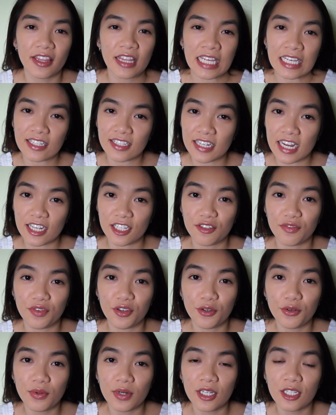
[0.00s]
These next
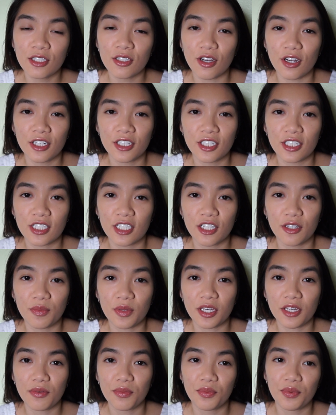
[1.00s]
few ones are just going to
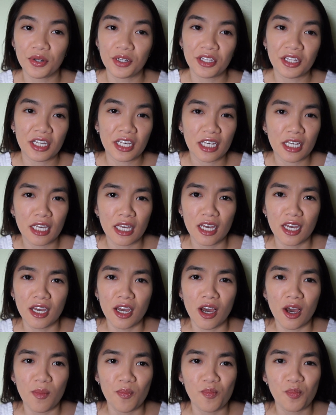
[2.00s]
be really
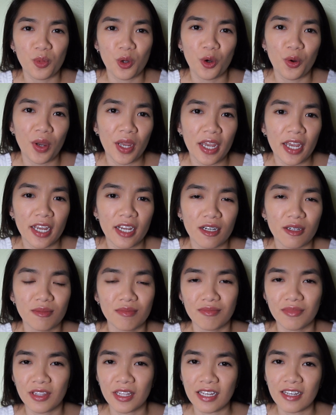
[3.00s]
quick
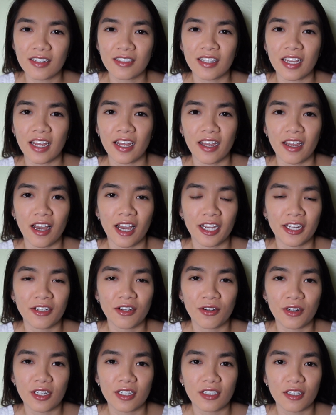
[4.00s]
things that I
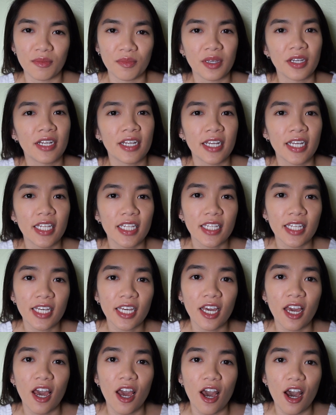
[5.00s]
noticed
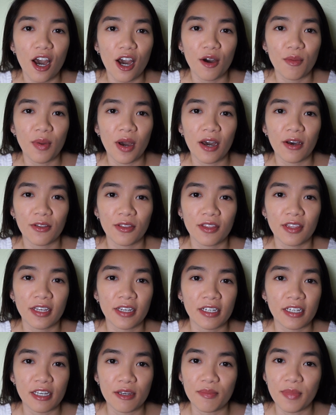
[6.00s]
immediately about
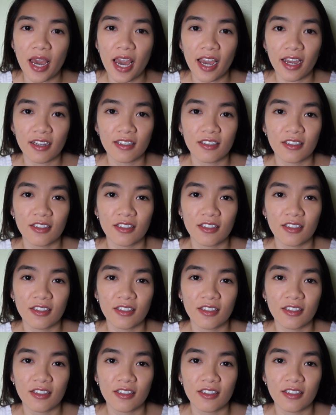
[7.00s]
the impacts